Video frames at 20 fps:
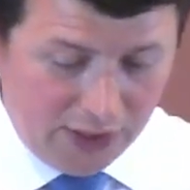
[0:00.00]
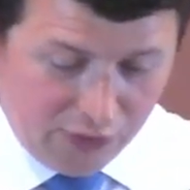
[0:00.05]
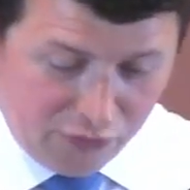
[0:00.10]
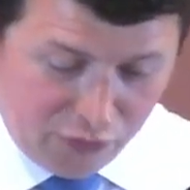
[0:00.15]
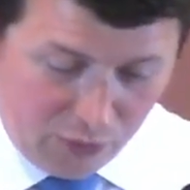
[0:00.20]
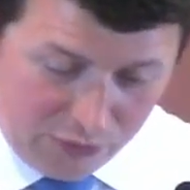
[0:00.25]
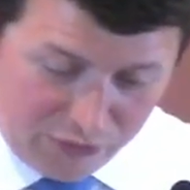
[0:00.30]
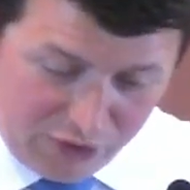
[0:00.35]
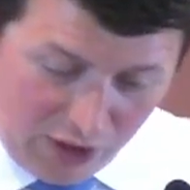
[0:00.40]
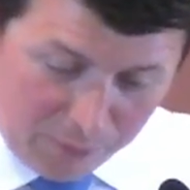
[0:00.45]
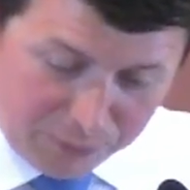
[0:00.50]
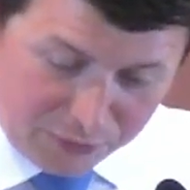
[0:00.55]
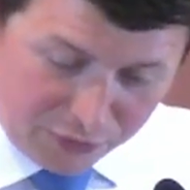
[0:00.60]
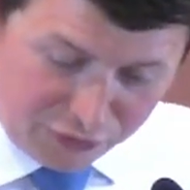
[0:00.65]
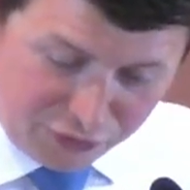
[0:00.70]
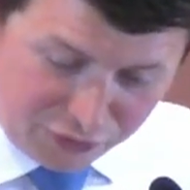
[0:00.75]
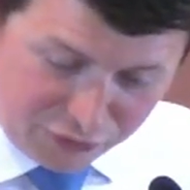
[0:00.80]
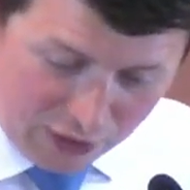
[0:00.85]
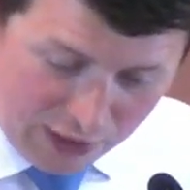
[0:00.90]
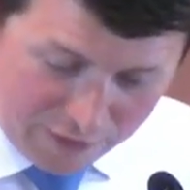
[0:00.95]
So in chapter
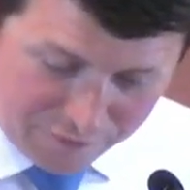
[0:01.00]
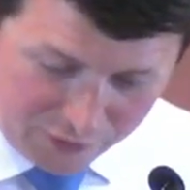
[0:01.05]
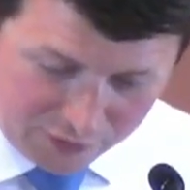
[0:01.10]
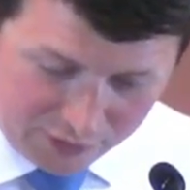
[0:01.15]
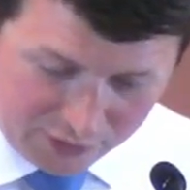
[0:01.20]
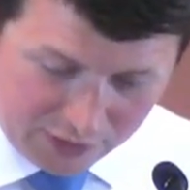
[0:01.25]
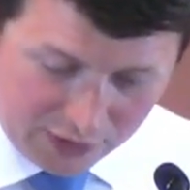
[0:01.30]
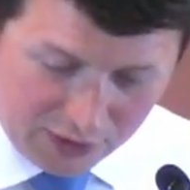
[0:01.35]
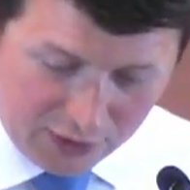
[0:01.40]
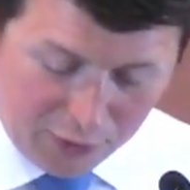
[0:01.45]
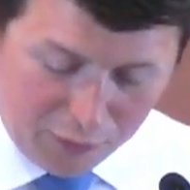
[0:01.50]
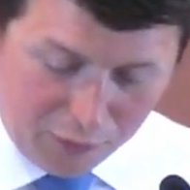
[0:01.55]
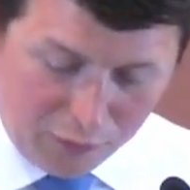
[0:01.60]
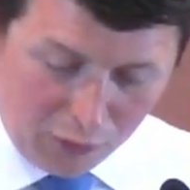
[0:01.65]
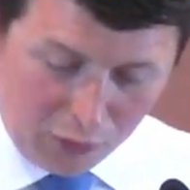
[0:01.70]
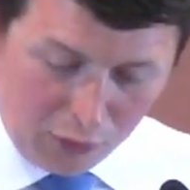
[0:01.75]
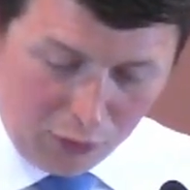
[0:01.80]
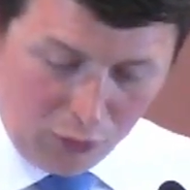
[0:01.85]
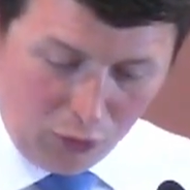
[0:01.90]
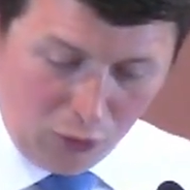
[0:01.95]
7,
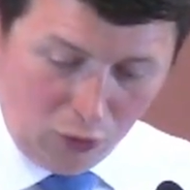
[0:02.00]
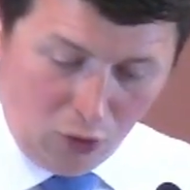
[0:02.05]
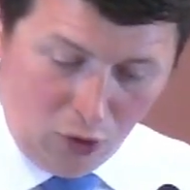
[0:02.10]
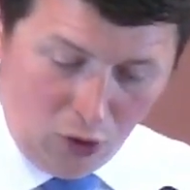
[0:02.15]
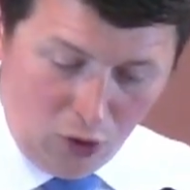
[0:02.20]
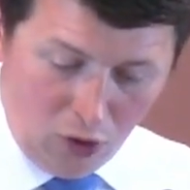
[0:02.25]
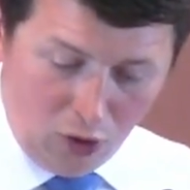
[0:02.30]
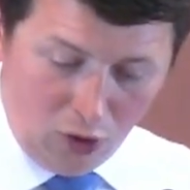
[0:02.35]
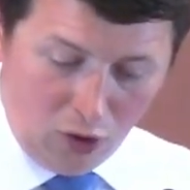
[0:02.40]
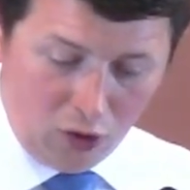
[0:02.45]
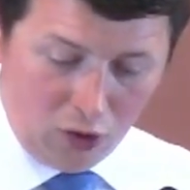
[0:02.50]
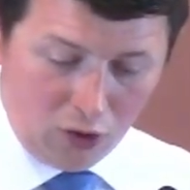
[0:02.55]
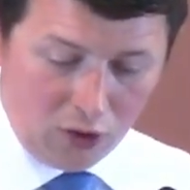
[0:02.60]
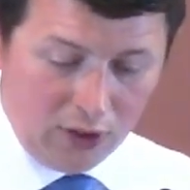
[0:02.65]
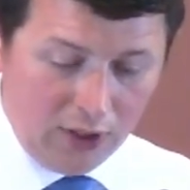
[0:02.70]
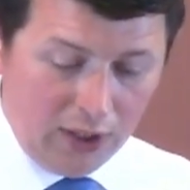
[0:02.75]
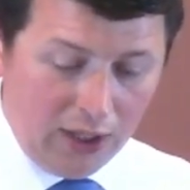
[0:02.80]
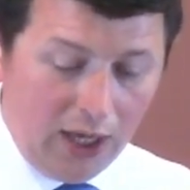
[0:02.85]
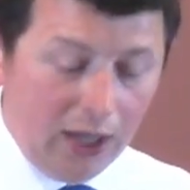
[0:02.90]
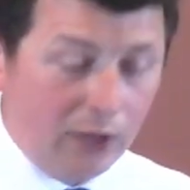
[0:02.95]
the
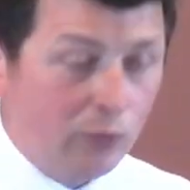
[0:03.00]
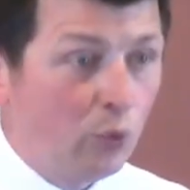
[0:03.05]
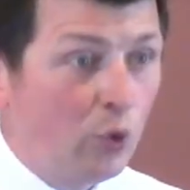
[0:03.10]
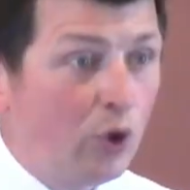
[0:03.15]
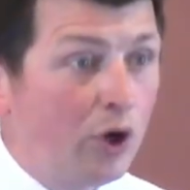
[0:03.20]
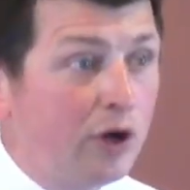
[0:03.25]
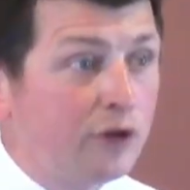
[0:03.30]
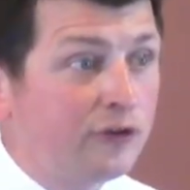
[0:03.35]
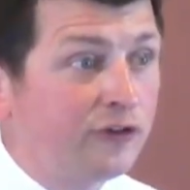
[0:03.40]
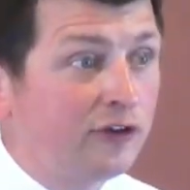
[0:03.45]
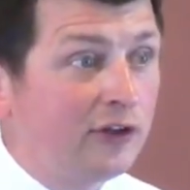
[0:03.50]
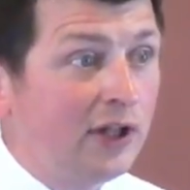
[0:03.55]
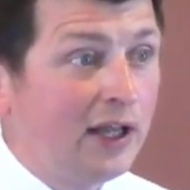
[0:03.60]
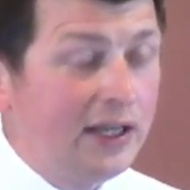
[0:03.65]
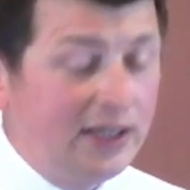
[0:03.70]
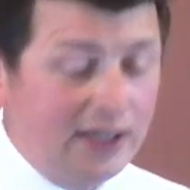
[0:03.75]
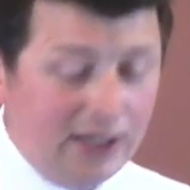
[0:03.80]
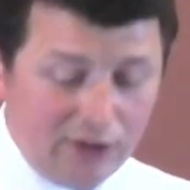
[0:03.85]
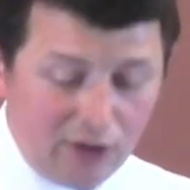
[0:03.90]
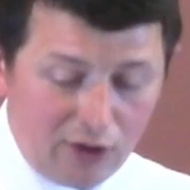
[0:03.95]
law and words
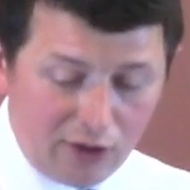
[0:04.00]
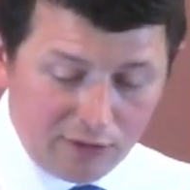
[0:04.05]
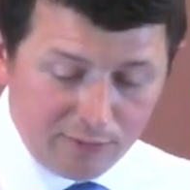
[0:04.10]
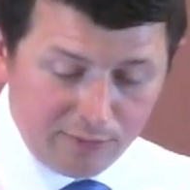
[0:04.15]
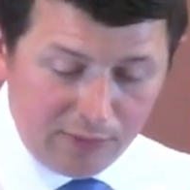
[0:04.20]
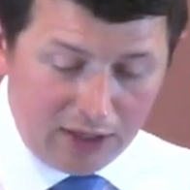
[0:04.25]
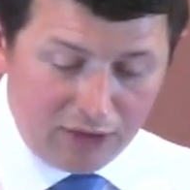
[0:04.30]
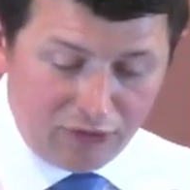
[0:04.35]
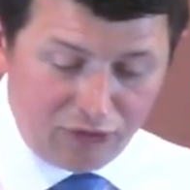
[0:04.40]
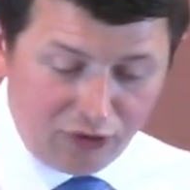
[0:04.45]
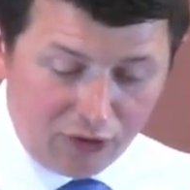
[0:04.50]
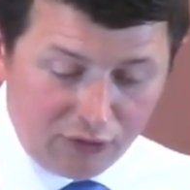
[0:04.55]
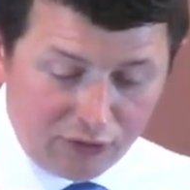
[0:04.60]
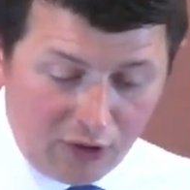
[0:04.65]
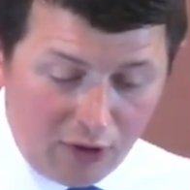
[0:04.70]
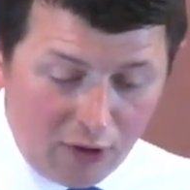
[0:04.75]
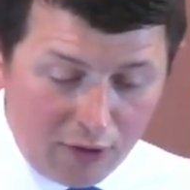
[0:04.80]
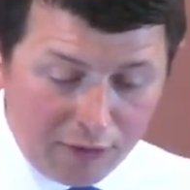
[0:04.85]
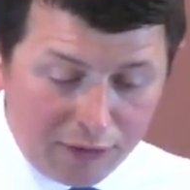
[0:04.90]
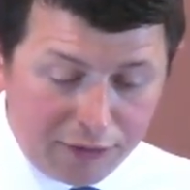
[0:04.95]
like it are
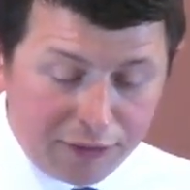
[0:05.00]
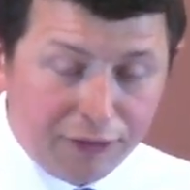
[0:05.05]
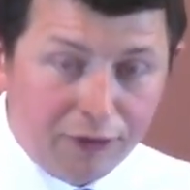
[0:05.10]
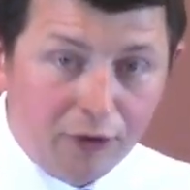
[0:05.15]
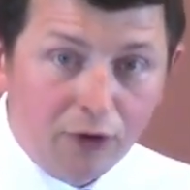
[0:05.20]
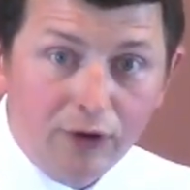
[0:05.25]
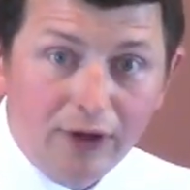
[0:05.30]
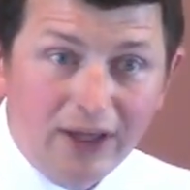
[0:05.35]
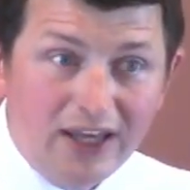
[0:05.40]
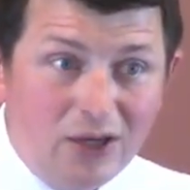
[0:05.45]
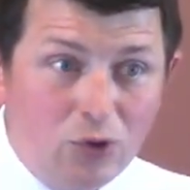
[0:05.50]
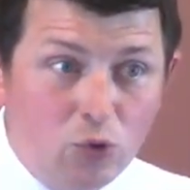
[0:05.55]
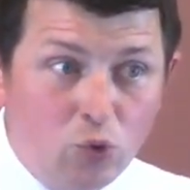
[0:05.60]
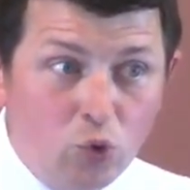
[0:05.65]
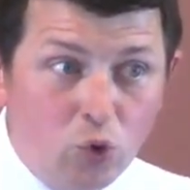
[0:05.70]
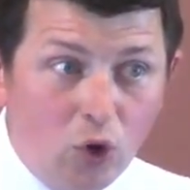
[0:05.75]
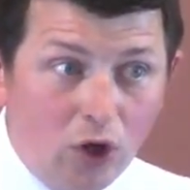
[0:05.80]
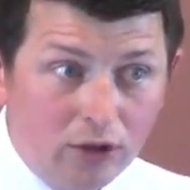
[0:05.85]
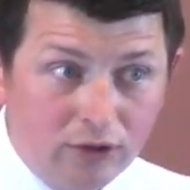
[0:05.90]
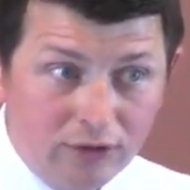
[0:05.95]
mentioned
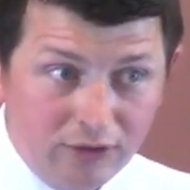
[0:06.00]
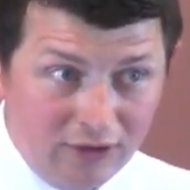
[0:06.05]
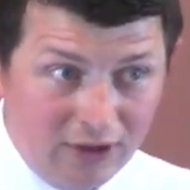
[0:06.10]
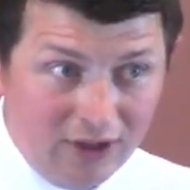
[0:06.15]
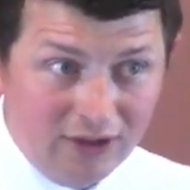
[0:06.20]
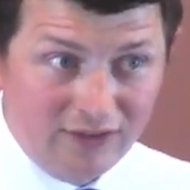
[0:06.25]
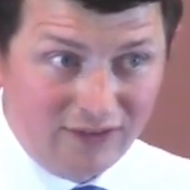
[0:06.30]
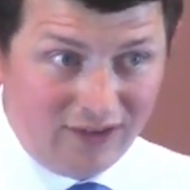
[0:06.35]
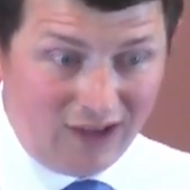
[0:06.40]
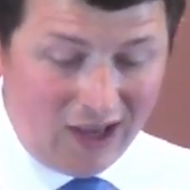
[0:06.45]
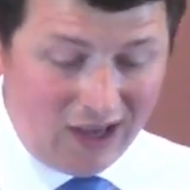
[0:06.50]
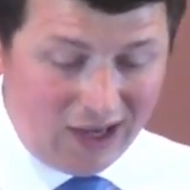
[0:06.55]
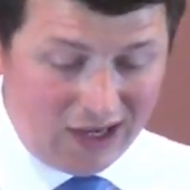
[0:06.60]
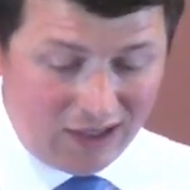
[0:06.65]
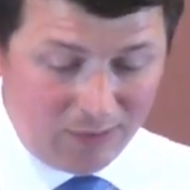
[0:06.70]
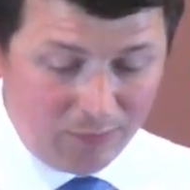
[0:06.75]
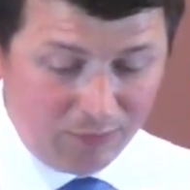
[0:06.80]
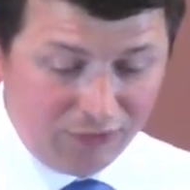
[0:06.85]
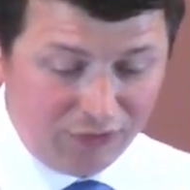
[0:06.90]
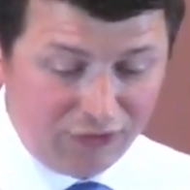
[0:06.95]
31
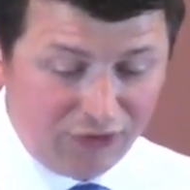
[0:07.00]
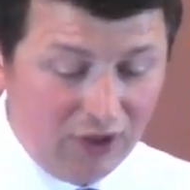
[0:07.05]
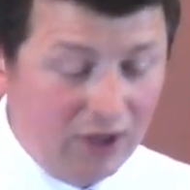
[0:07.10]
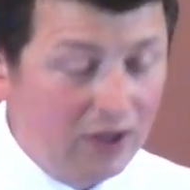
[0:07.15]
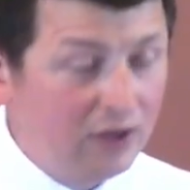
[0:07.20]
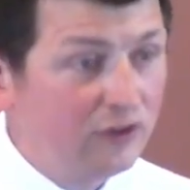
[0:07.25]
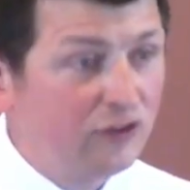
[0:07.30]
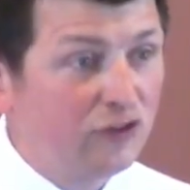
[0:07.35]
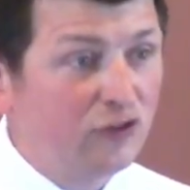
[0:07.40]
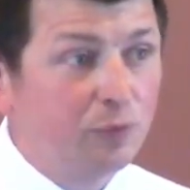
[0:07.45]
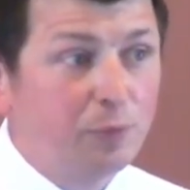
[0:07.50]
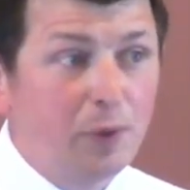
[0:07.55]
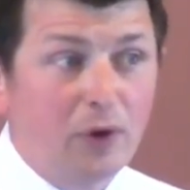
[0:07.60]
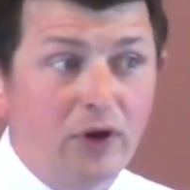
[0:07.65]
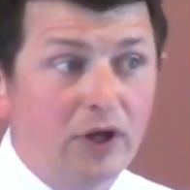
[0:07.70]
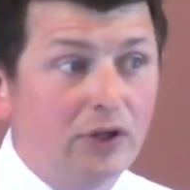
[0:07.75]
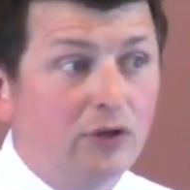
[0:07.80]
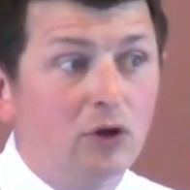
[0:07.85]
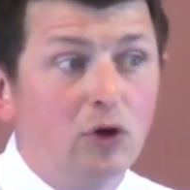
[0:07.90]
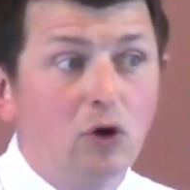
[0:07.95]
times.
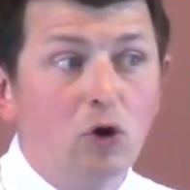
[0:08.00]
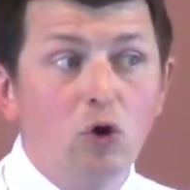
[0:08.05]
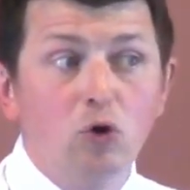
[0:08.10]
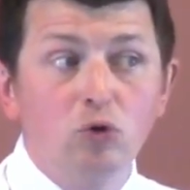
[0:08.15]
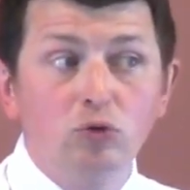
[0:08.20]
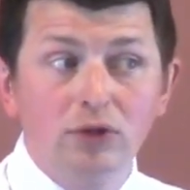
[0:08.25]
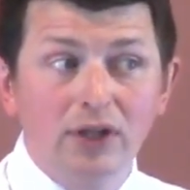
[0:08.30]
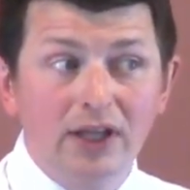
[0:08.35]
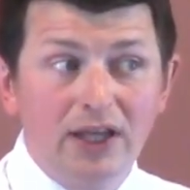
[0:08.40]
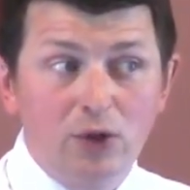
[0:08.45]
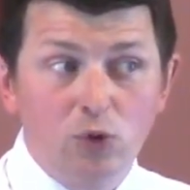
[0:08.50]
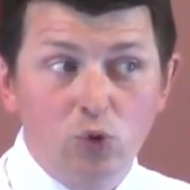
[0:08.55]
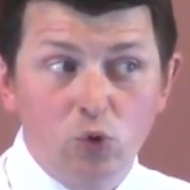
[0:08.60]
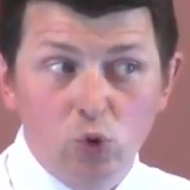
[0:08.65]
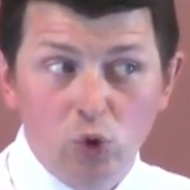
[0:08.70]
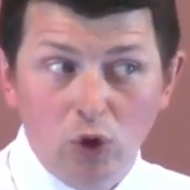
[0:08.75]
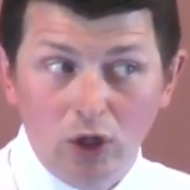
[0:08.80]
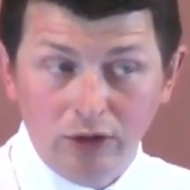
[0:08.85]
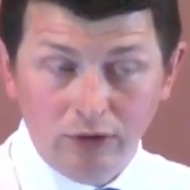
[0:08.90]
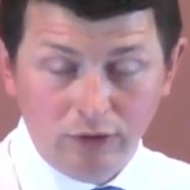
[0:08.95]
Spirit only
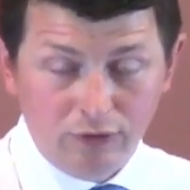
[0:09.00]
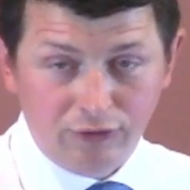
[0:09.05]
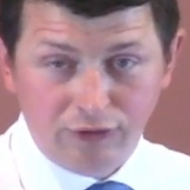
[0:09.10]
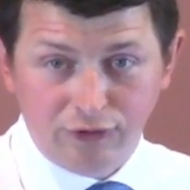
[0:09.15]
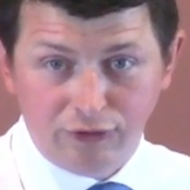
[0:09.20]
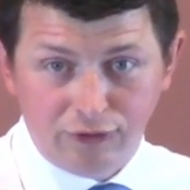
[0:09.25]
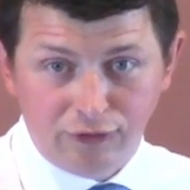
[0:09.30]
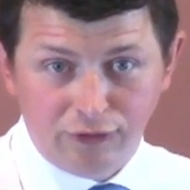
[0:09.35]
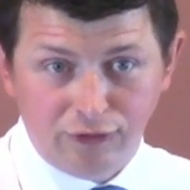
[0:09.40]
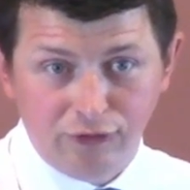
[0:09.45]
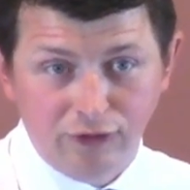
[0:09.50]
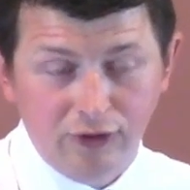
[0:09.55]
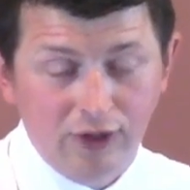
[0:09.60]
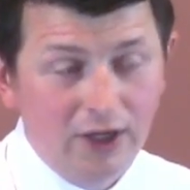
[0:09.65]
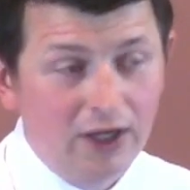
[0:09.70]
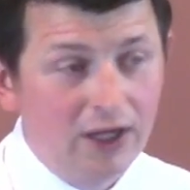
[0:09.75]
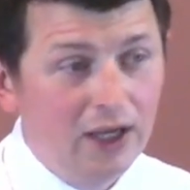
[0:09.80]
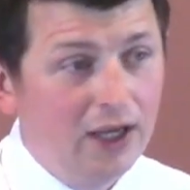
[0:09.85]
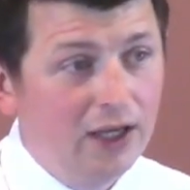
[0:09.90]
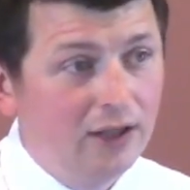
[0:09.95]
once
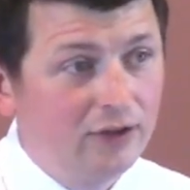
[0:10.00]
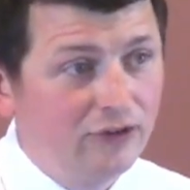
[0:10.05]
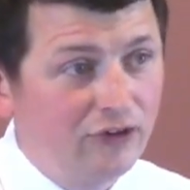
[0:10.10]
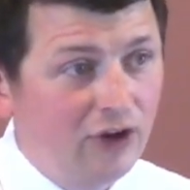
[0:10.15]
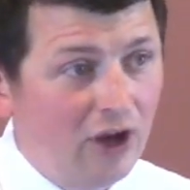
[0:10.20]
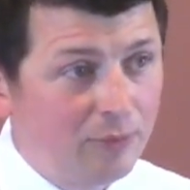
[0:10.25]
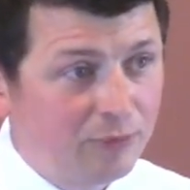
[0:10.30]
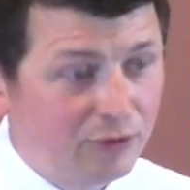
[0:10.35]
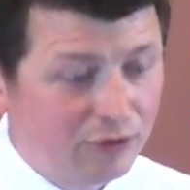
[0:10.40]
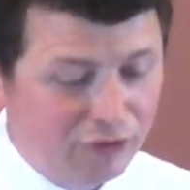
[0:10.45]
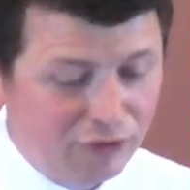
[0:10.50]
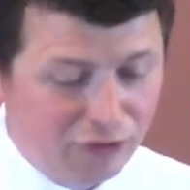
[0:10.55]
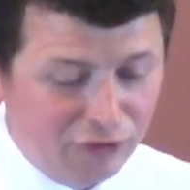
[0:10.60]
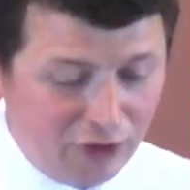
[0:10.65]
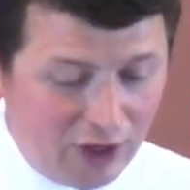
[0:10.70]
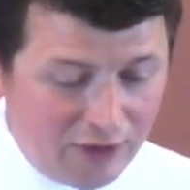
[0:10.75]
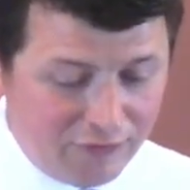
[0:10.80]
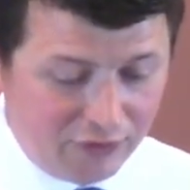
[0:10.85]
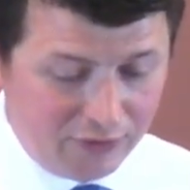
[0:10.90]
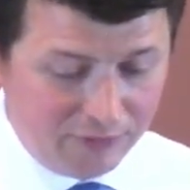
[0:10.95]
in chapter
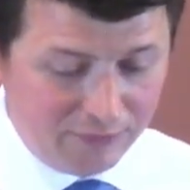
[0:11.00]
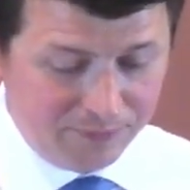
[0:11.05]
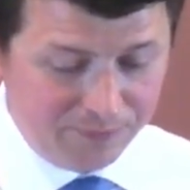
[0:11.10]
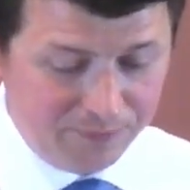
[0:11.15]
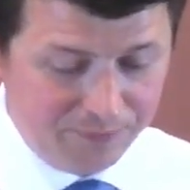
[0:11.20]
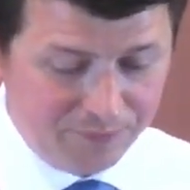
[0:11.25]
7.